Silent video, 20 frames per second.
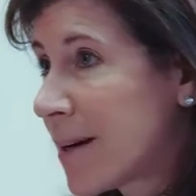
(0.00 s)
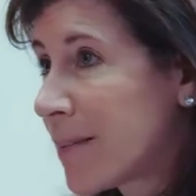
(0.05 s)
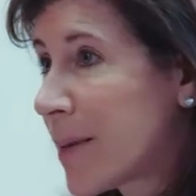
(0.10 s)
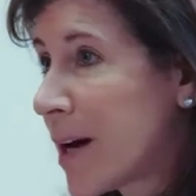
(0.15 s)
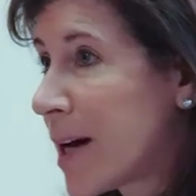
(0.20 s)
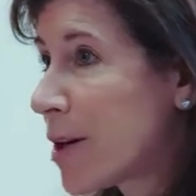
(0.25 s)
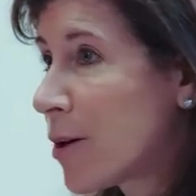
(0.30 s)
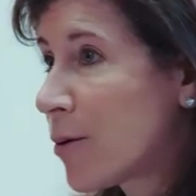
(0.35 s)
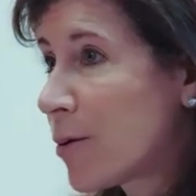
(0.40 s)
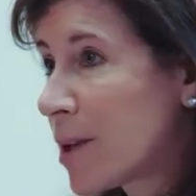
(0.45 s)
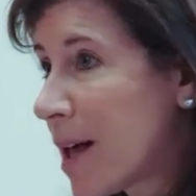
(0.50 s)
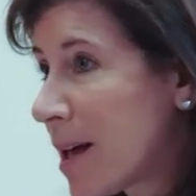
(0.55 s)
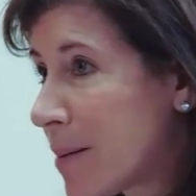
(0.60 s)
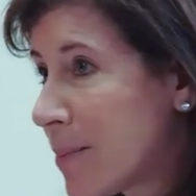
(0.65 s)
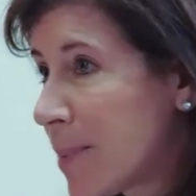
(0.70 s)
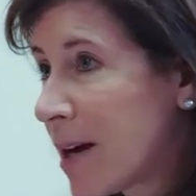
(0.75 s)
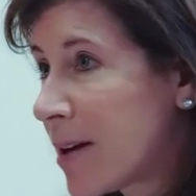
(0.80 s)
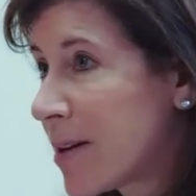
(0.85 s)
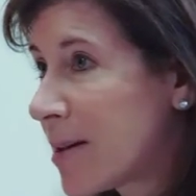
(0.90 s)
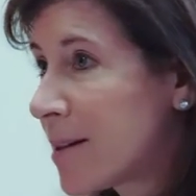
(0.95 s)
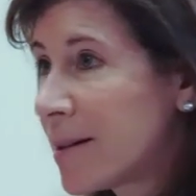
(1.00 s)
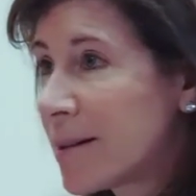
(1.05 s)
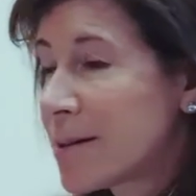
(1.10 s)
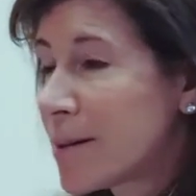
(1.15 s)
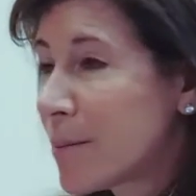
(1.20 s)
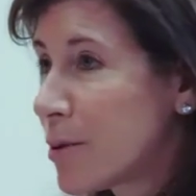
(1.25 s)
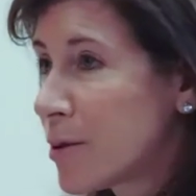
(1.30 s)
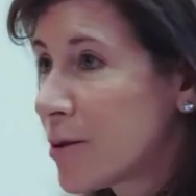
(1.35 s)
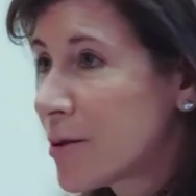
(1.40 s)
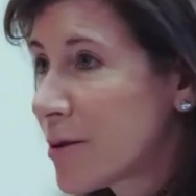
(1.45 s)
I know a lot about it. It's
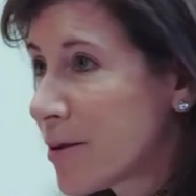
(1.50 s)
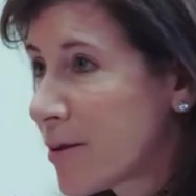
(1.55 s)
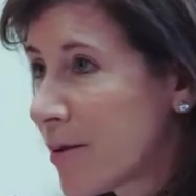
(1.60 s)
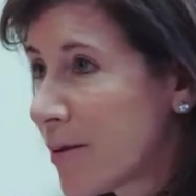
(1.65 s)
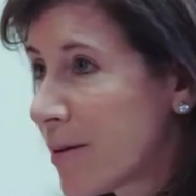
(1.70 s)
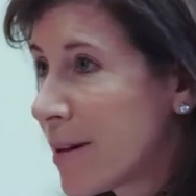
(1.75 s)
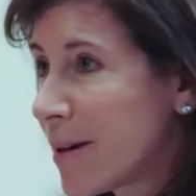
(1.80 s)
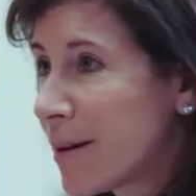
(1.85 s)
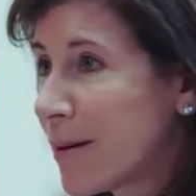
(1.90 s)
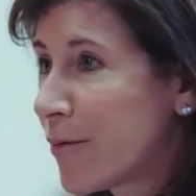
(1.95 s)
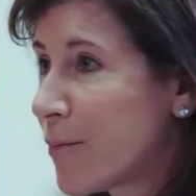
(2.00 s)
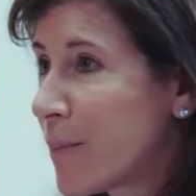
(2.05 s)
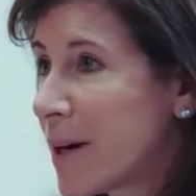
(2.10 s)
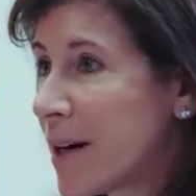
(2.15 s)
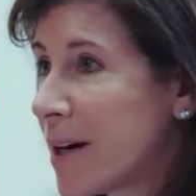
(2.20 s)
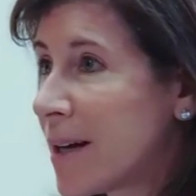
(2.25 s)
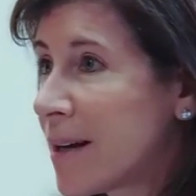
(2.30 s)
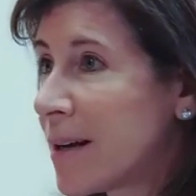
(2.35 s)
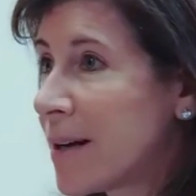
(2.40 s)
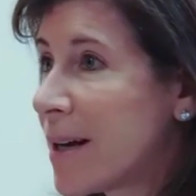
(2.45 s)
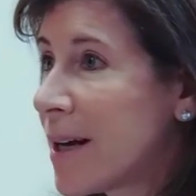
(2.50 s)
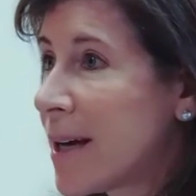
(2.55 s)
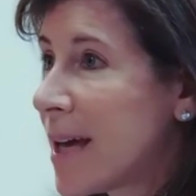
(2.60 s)
a personal thing of mine,